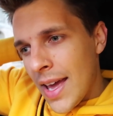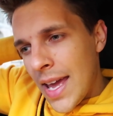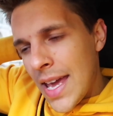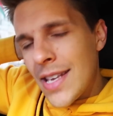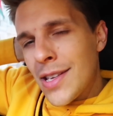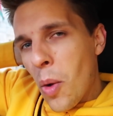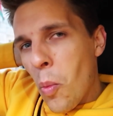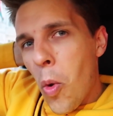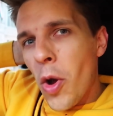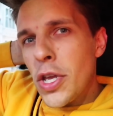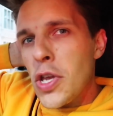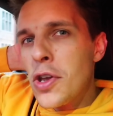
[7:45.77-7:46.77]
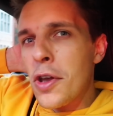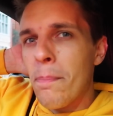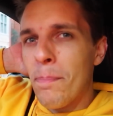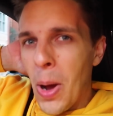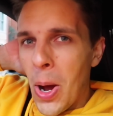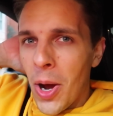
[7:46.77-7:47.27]
Is what you
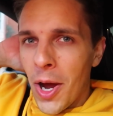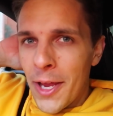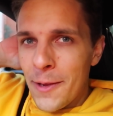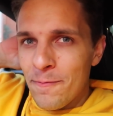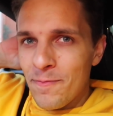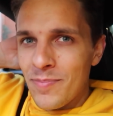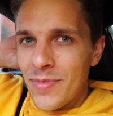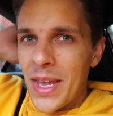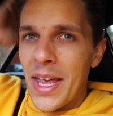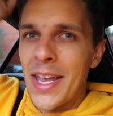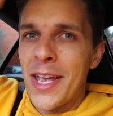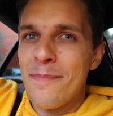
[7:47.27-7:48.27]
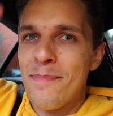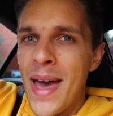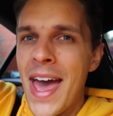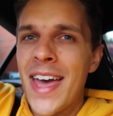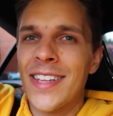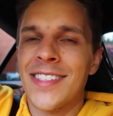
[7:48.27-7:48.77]
could buy
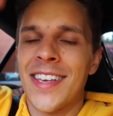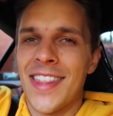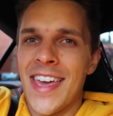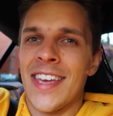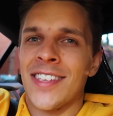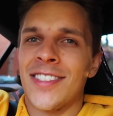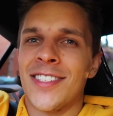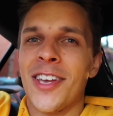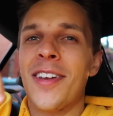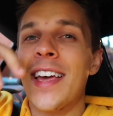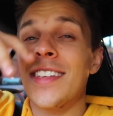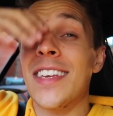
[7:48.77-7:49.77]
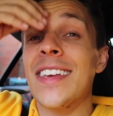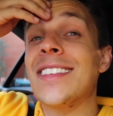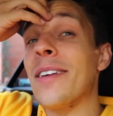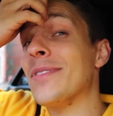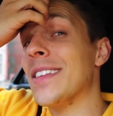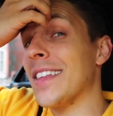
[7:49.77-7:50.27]
compared to this. So let's say
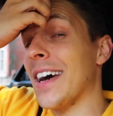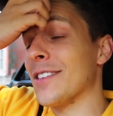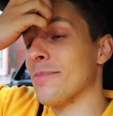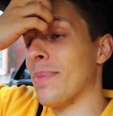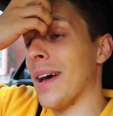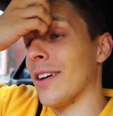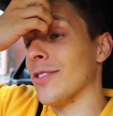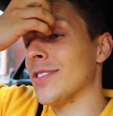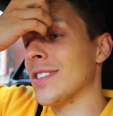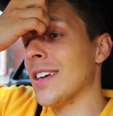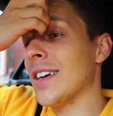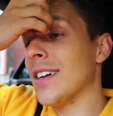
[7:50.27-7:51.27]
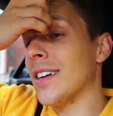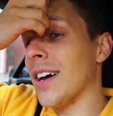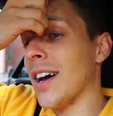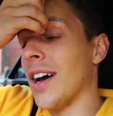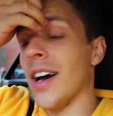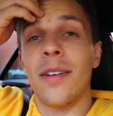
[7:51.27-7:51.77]
£70,000,
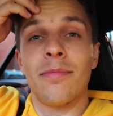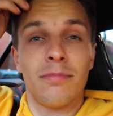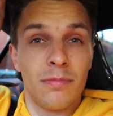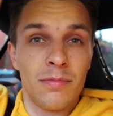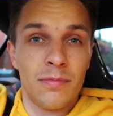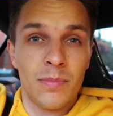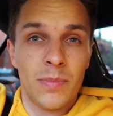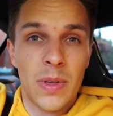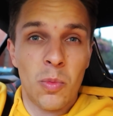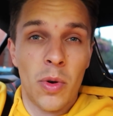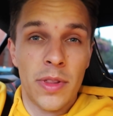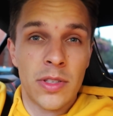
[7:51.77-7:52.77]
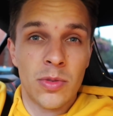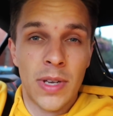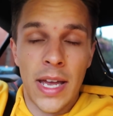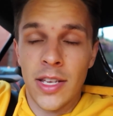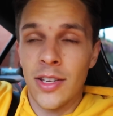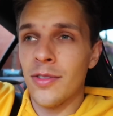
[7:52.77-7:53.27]
what this will
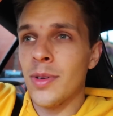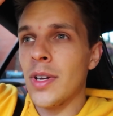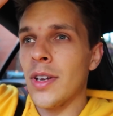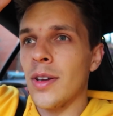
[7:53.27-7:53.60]
get you.